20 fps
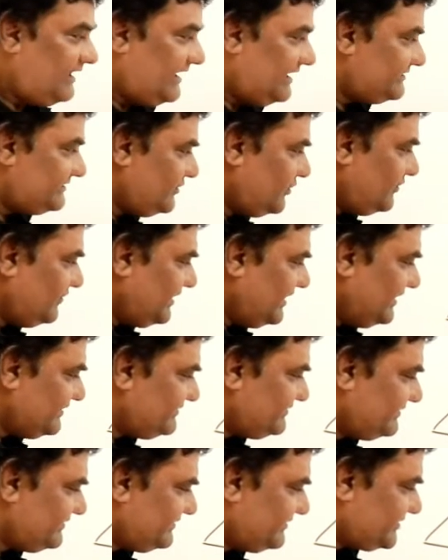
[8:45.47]
As long as
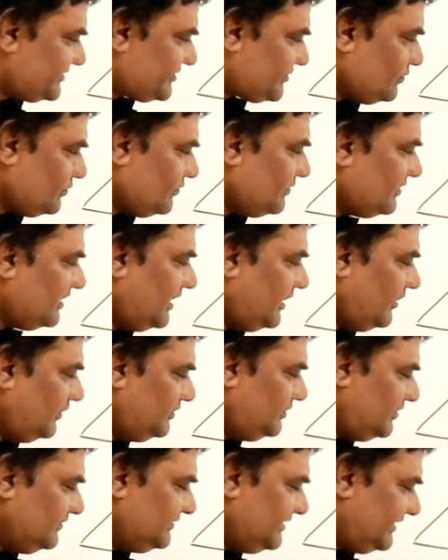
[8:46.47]
this is true. How
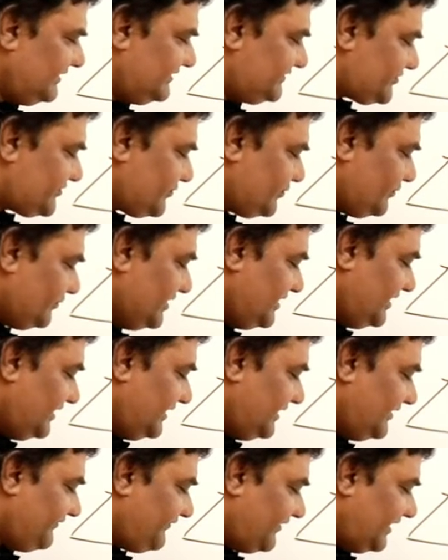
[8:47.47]
long that is true?
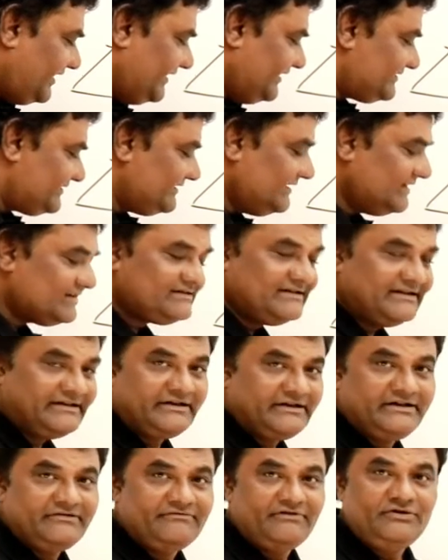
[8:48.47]
If I is less than
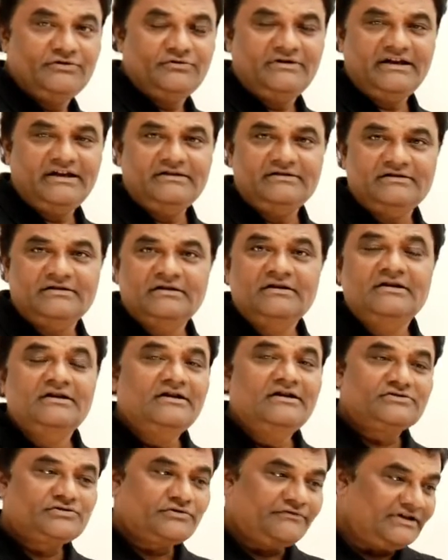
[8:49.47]
or equal to 10.
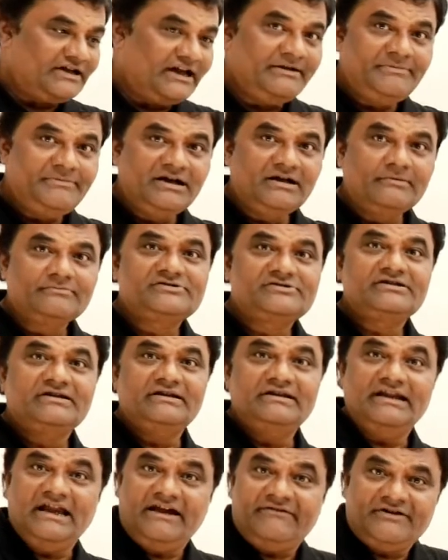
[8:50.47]
So when I becomes
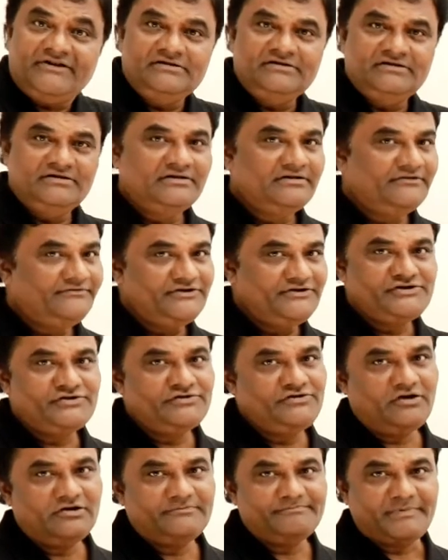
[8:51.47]
11, we
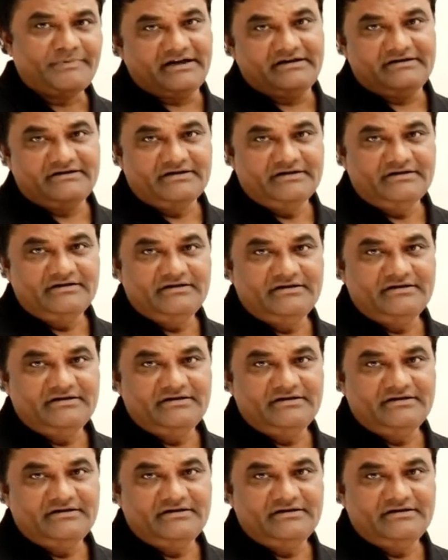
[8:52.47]
should not print.